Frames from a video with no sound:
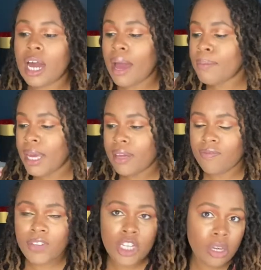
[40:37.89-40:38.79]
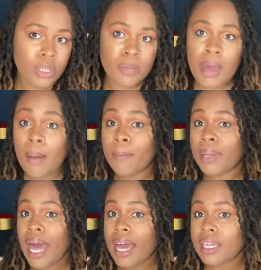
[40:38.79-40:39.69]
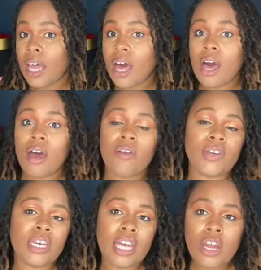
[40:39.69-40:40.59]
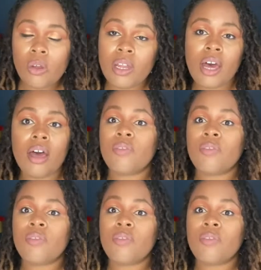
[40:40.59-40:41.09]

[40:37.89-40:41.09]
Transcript: I make videos about Black love and ghetto love,